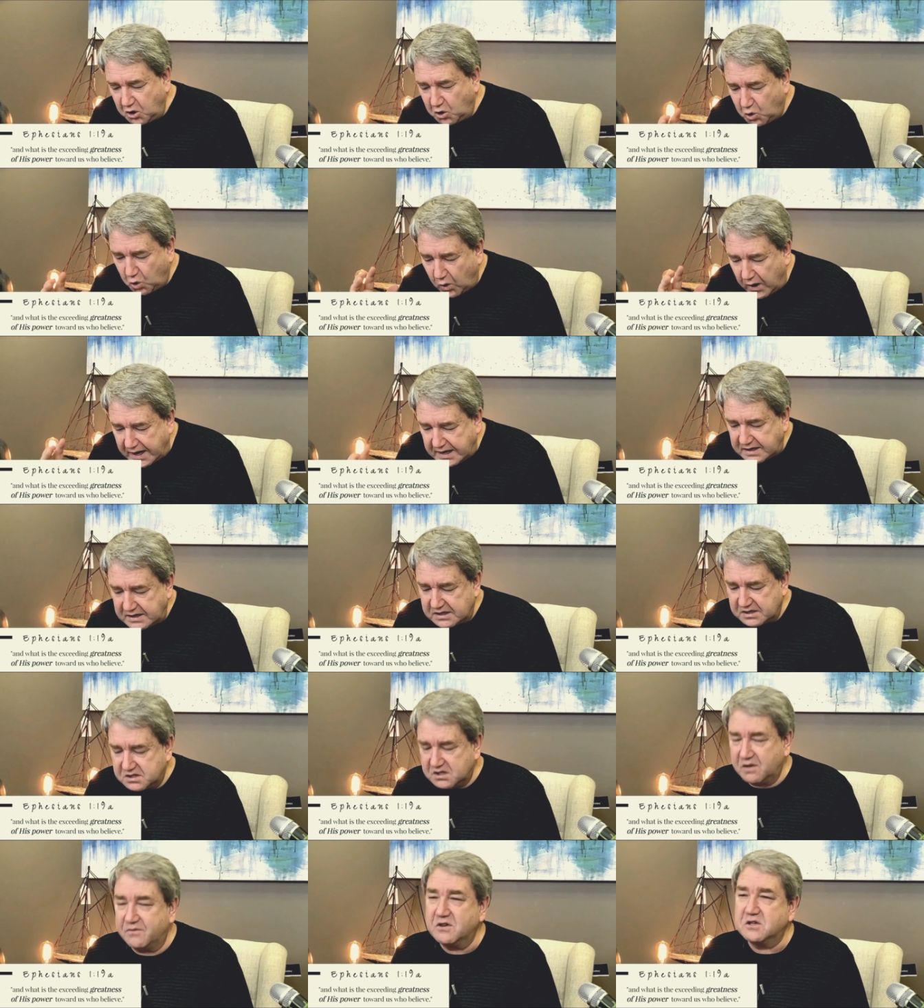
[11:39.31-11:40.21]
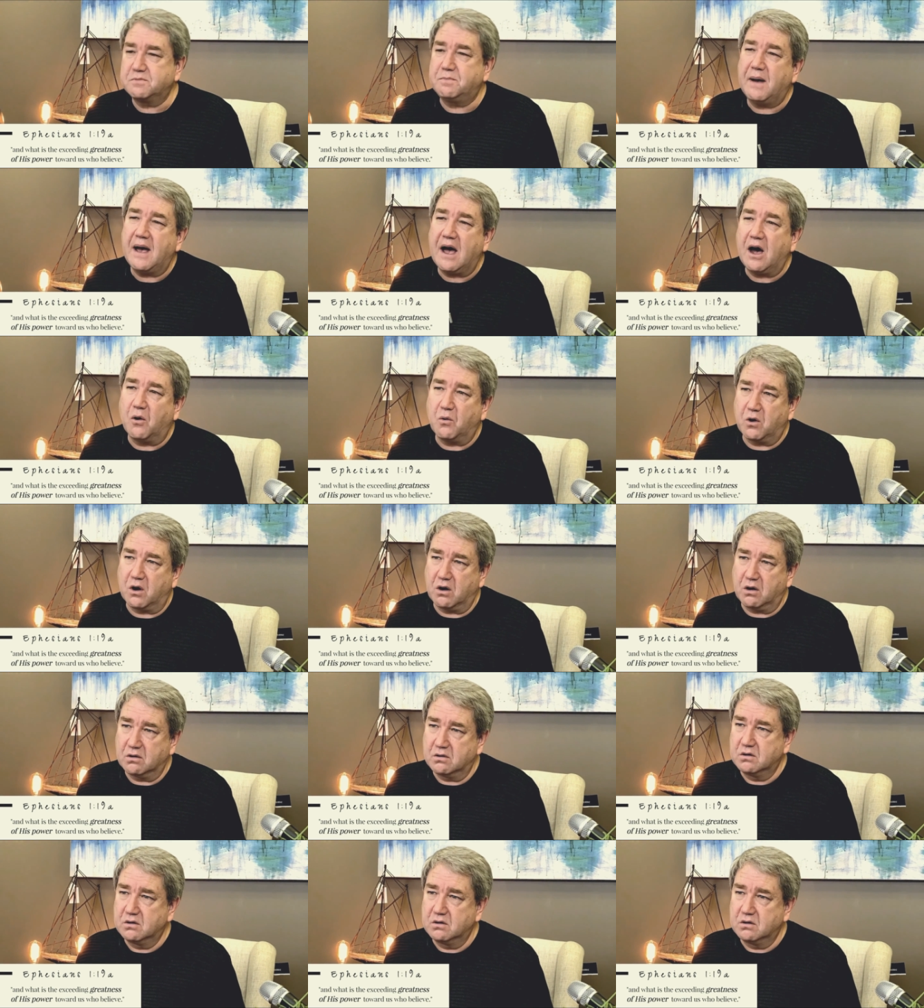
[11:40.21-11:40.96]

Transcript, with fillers: greatness of his power